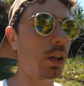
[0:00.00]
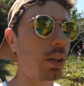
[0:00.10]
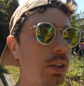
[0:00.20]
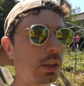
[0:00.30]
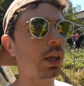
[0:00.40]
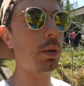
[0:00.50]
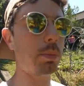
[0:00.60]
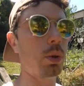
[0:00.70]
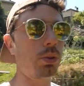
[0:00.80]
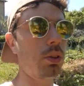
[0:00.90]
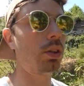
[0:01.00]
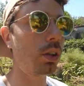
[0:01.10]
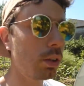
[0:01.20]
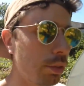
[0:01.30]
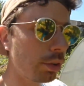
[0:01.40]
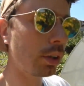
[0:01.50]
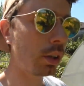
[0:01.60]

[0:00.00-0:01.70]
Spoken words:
staying positive